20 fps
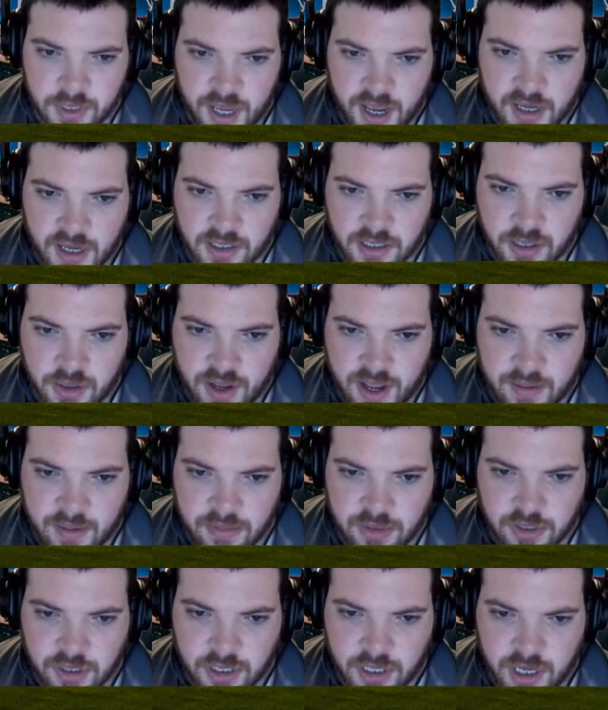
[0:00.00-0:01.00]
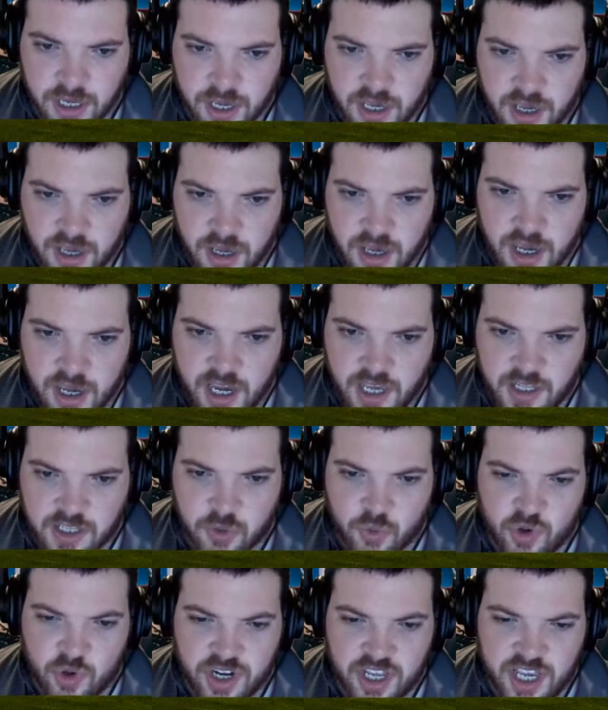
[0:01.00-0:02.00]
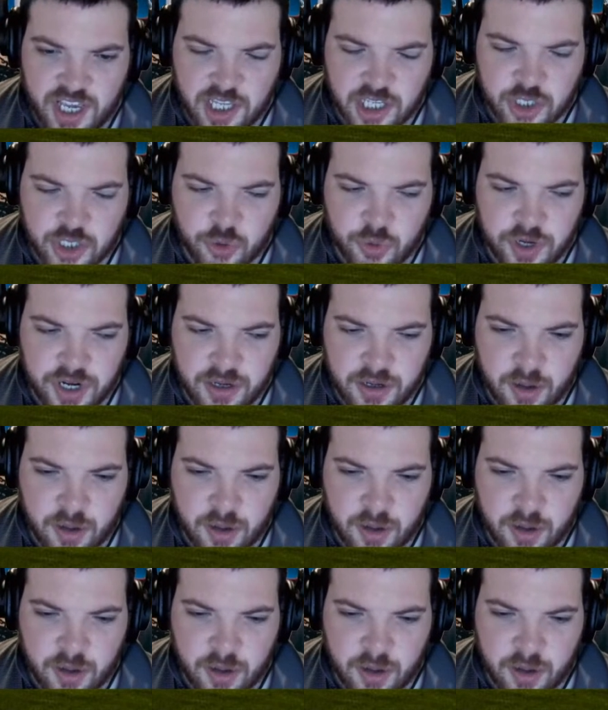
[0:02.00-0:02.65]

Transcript: Yeah, it's the old hamstring. He doesn't want to